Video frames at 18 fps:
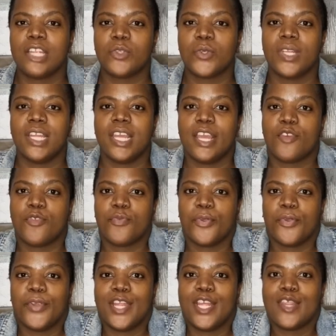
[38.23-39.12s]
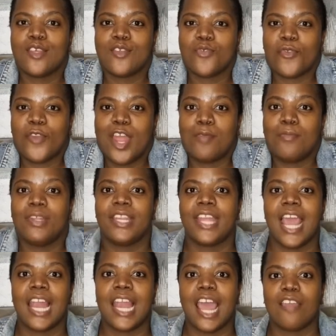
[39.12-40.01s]
actually experiences crime
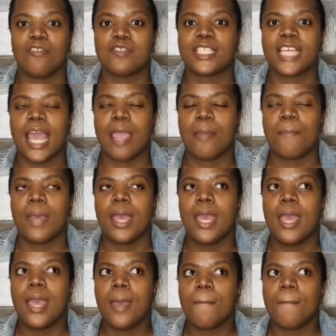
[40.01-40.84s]
in their lifetime.